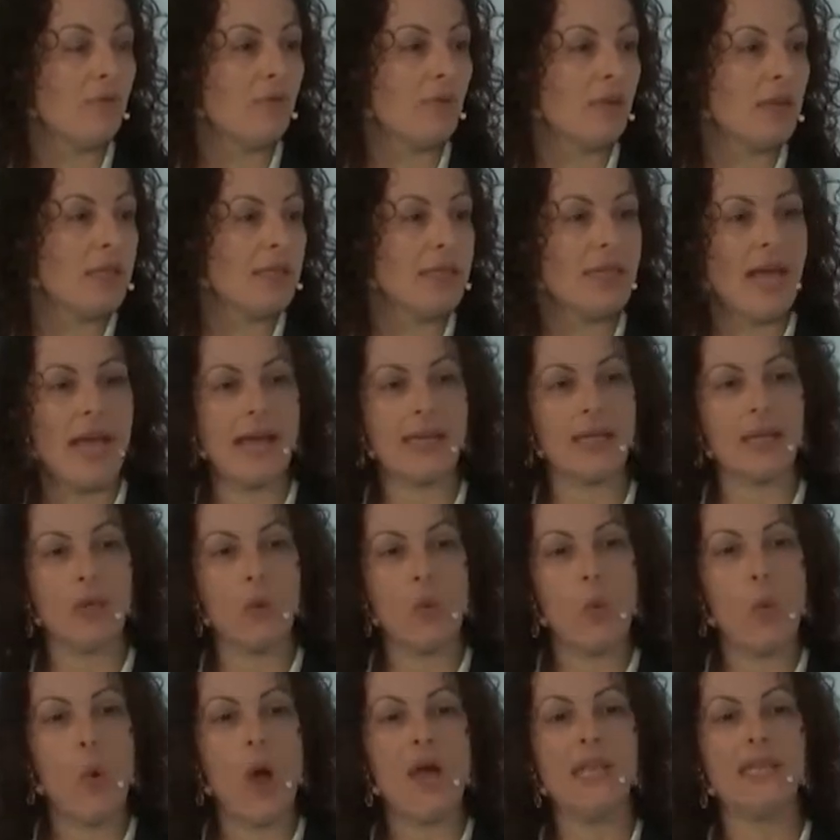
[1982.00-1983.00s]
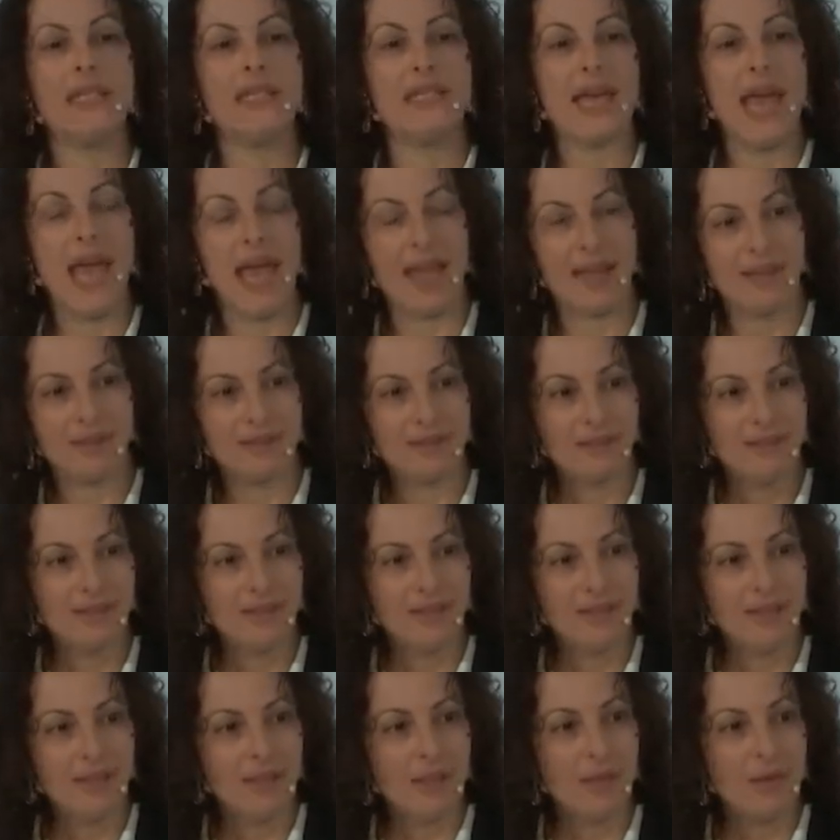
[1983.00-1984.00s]
for exactly one day
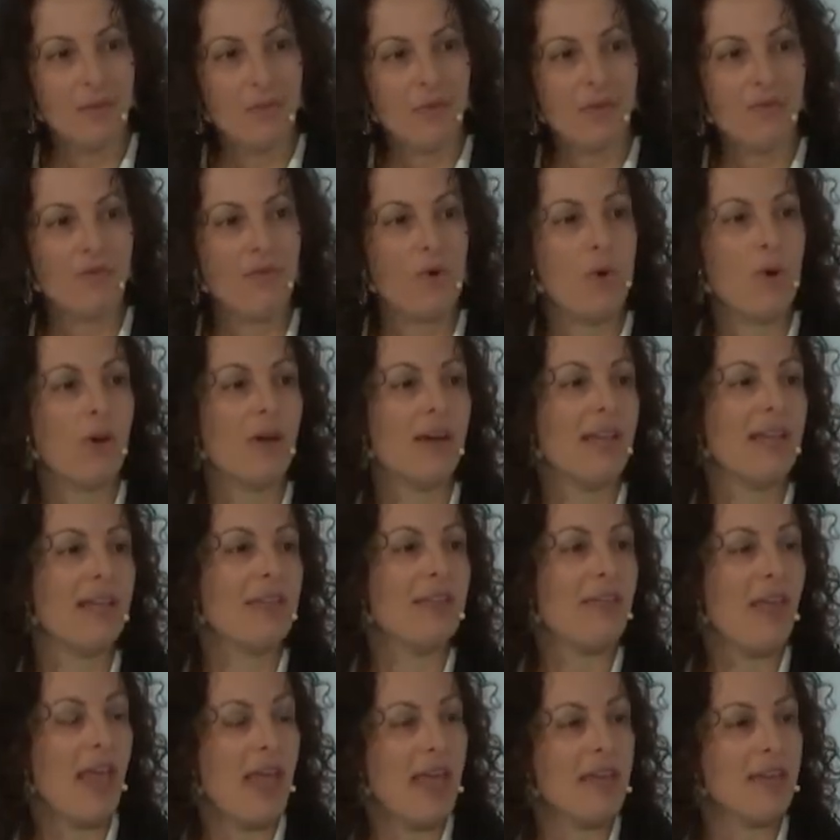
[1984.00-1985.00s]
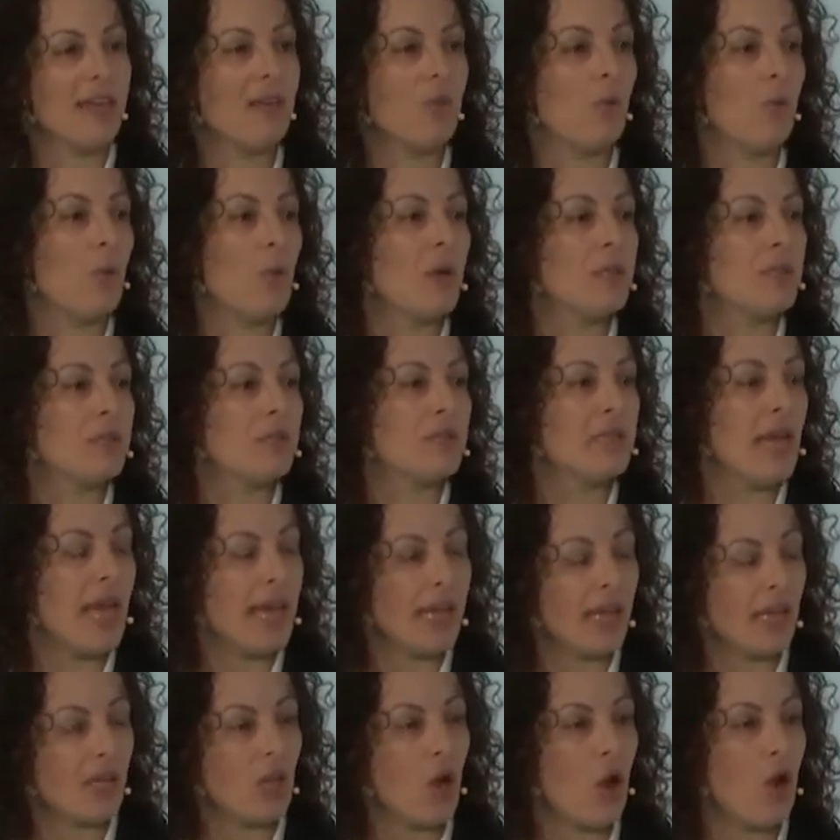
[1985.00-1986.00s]
before it then was
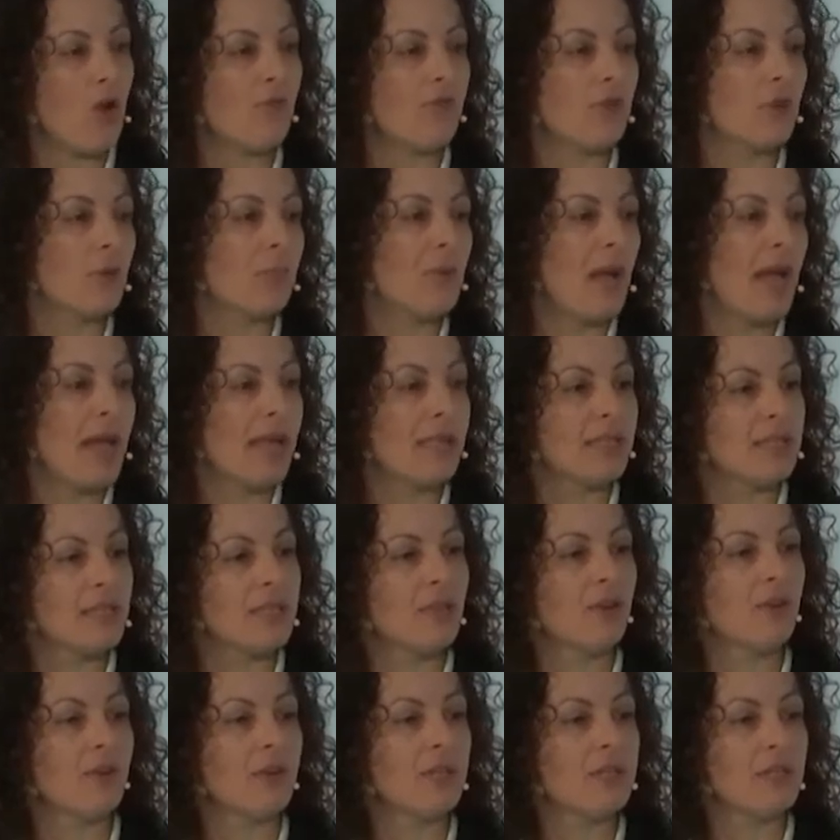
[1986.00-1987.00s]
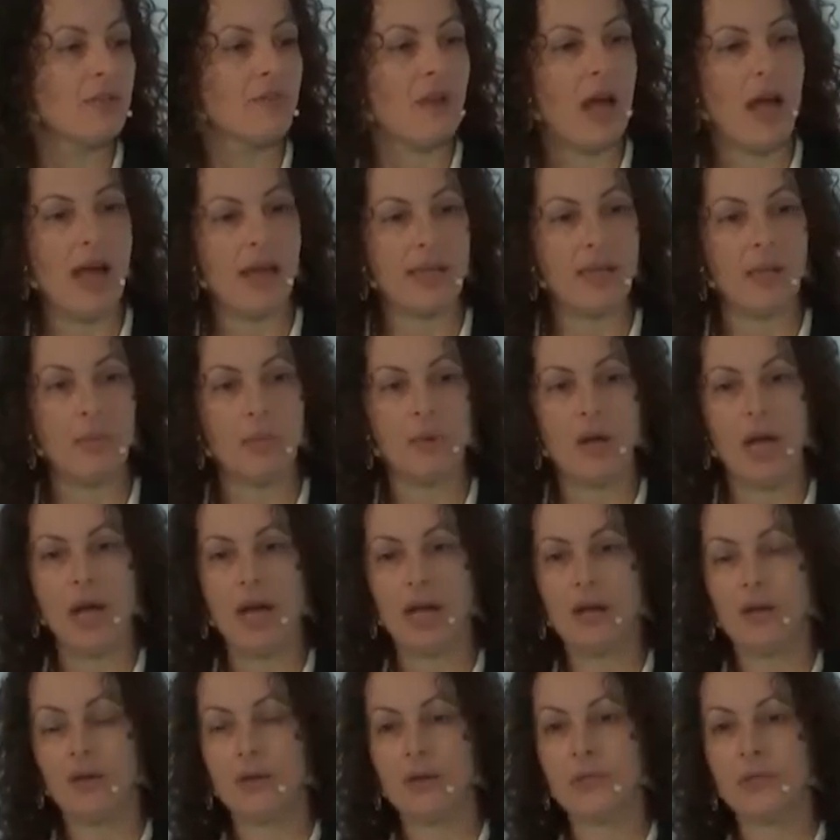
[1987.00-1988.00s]
taken over by a series of
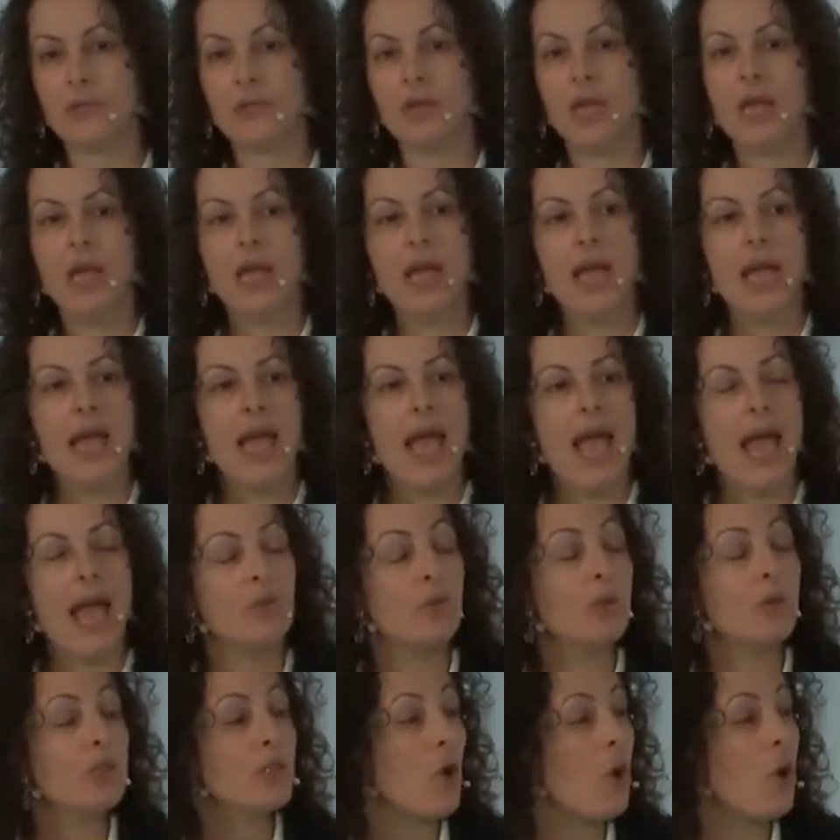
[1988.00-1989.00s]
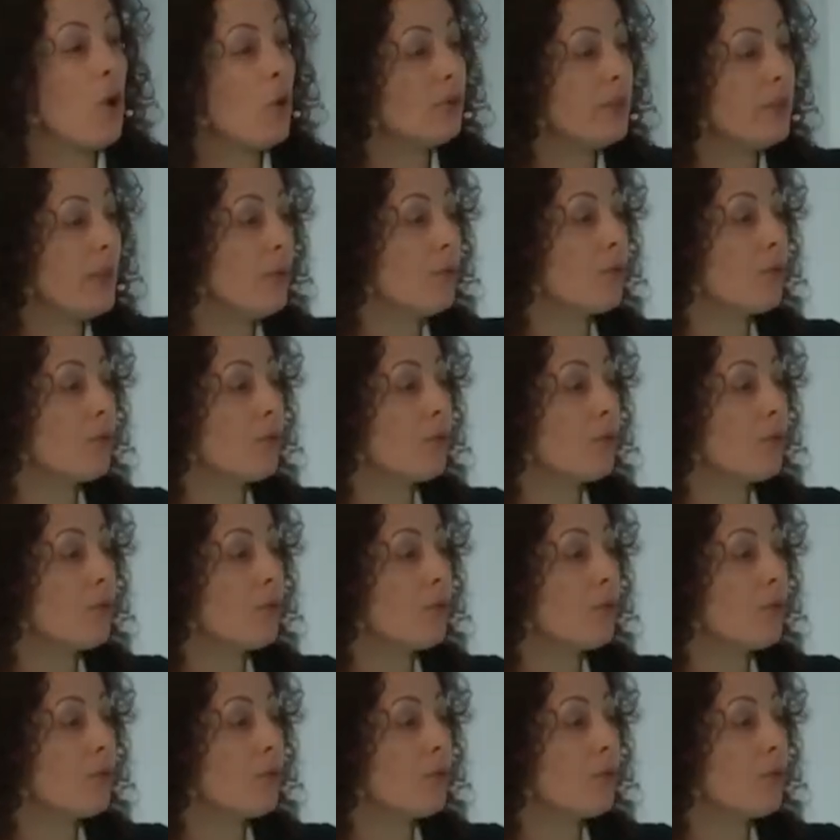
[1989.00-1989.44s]
occupiers and was only